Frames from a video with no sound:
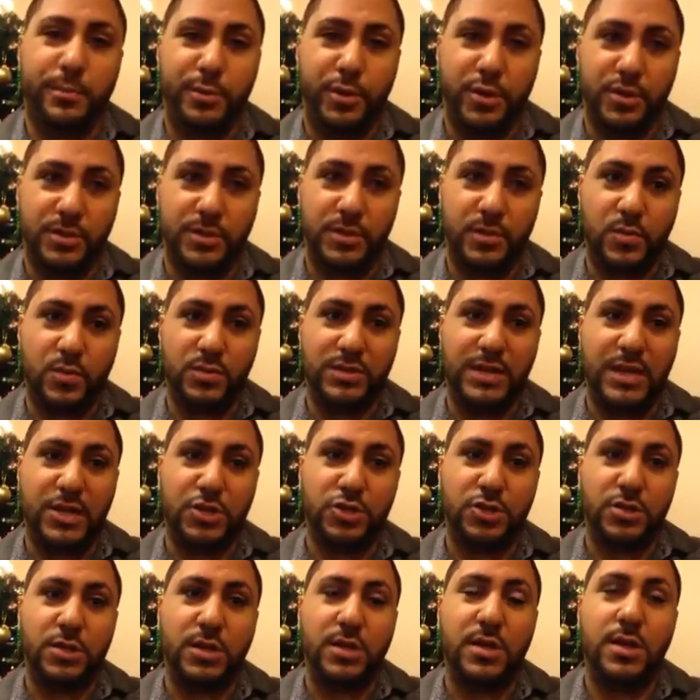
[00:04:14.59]
person was
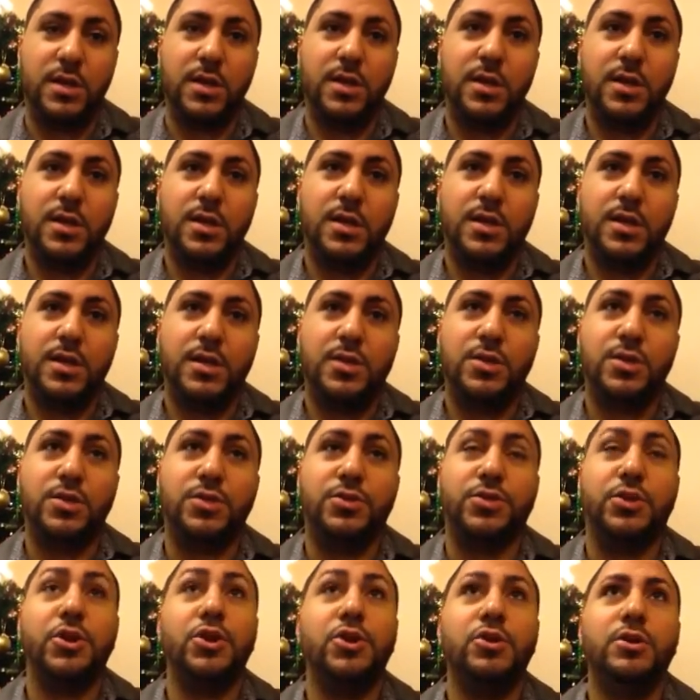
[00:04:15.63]
actually the
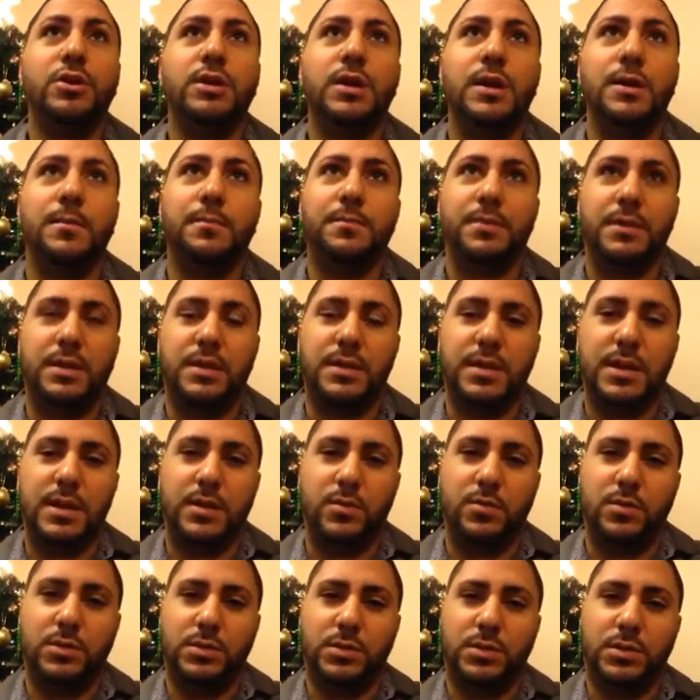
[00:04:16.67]
third company that I
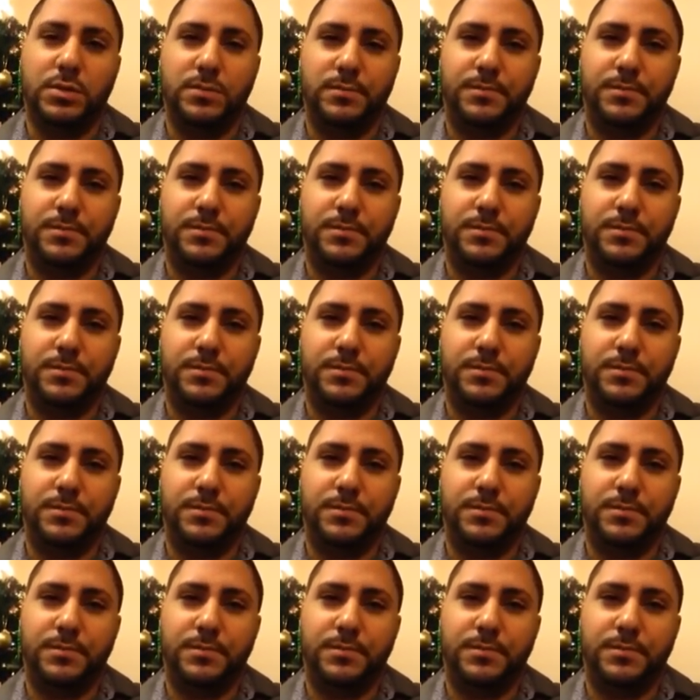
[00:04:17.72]
was